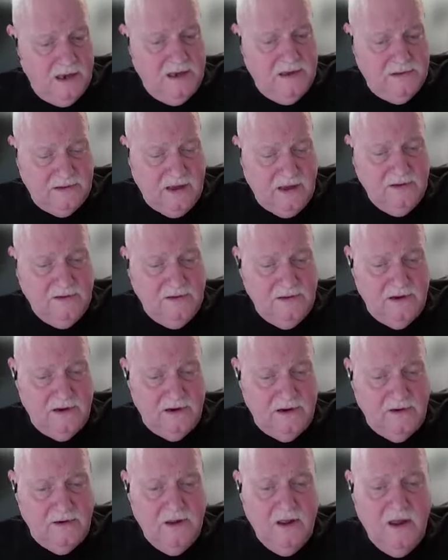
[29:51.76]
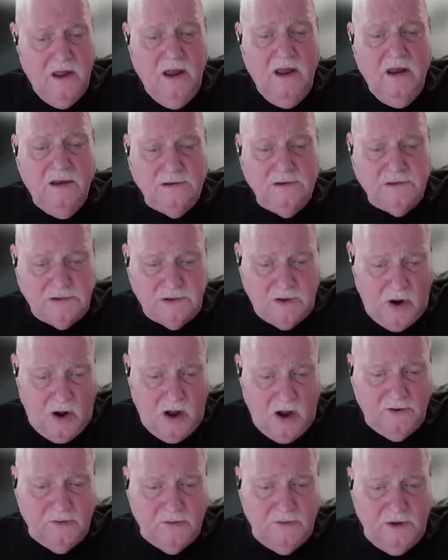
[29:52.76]
And he says here,
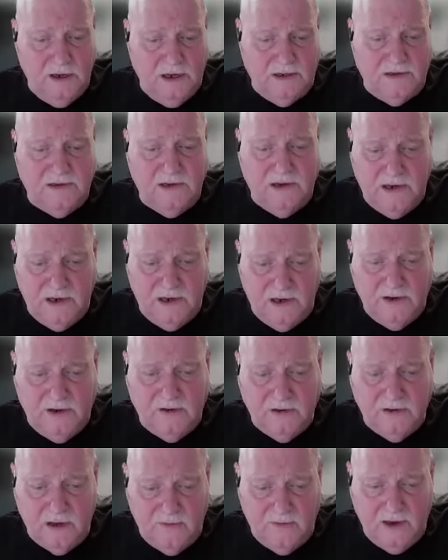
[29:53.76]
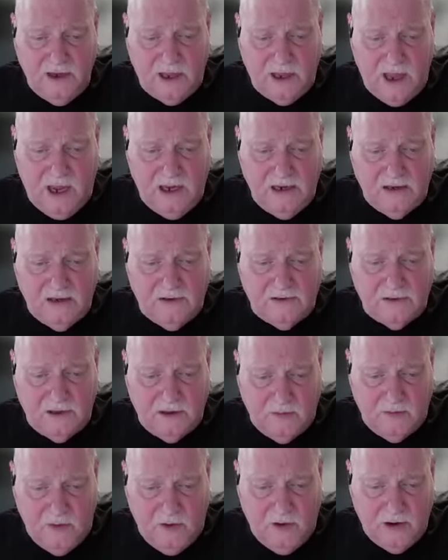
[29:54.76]
cause me to hear your loving
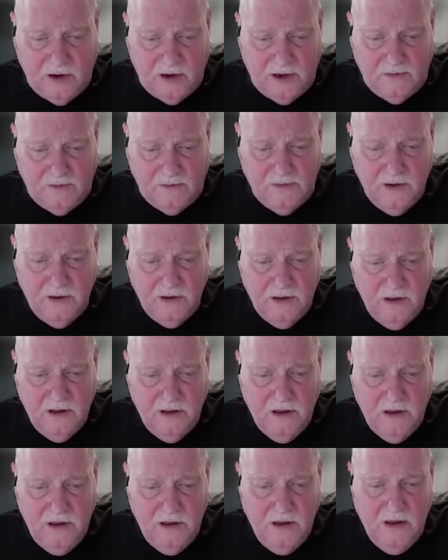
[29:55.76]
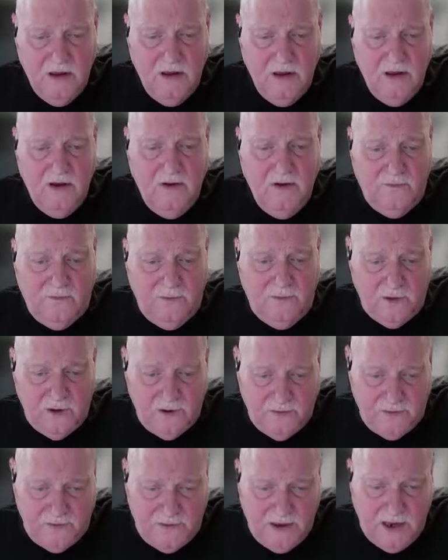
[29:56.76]
kindness in the morning
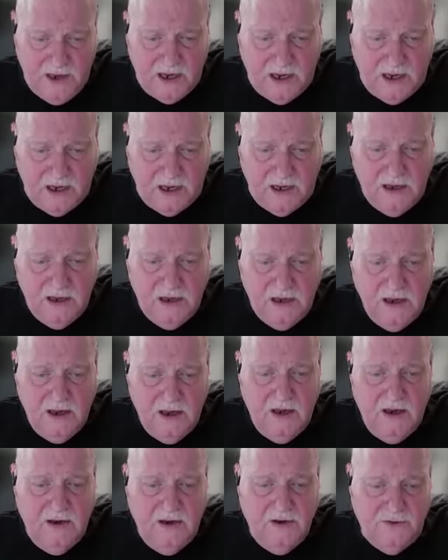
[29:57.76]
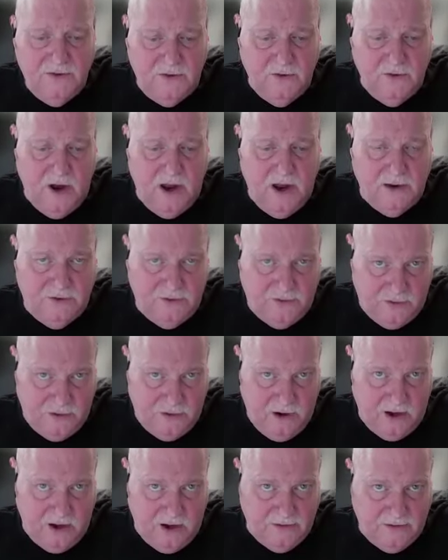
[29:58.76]
for in thee do I
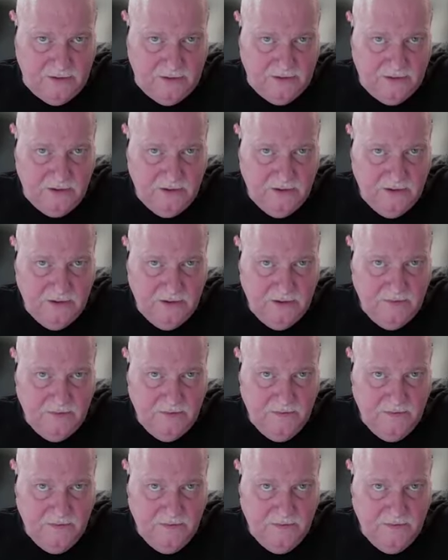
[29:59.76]
trust.